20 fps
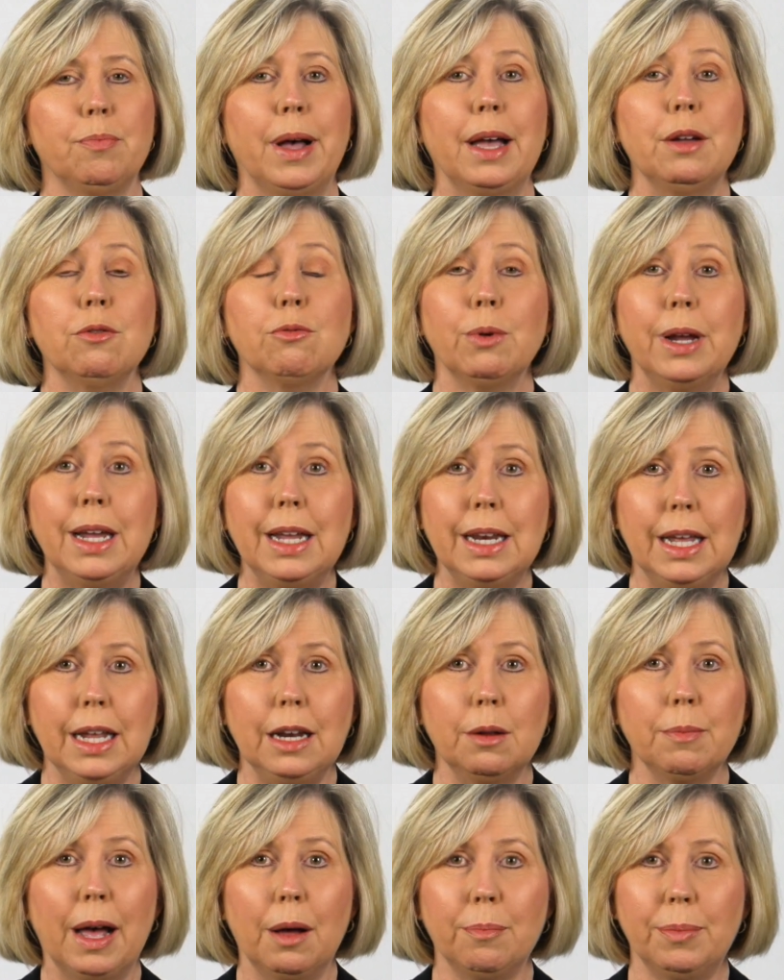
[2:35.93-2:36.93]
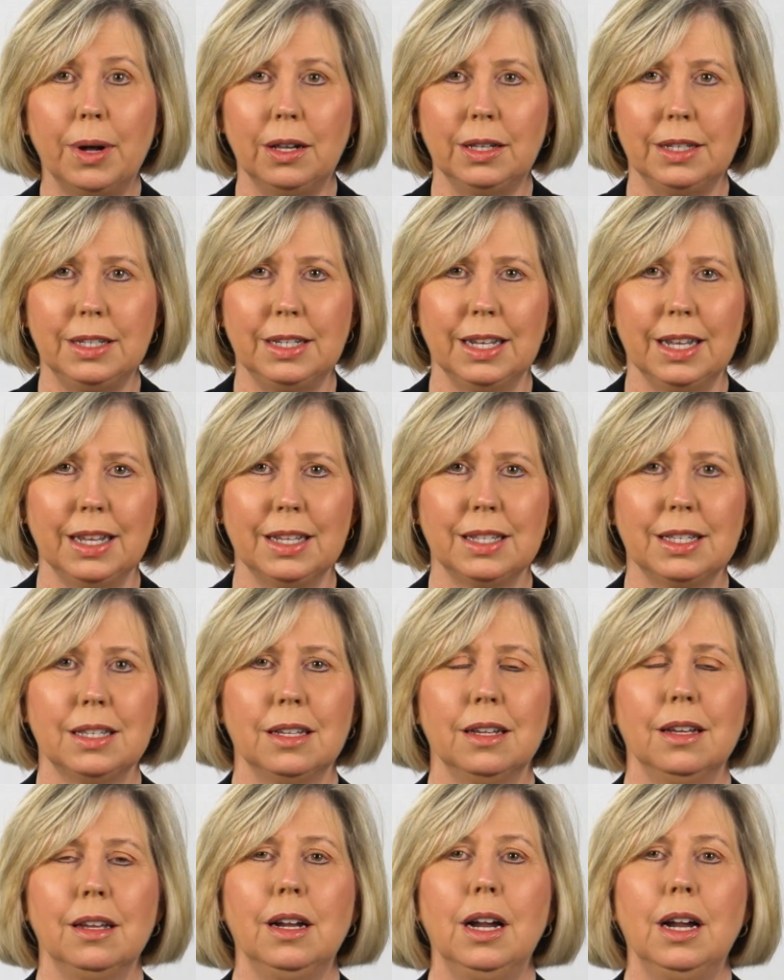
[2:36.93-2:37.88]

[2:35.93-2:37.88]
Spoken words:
by reading about politics.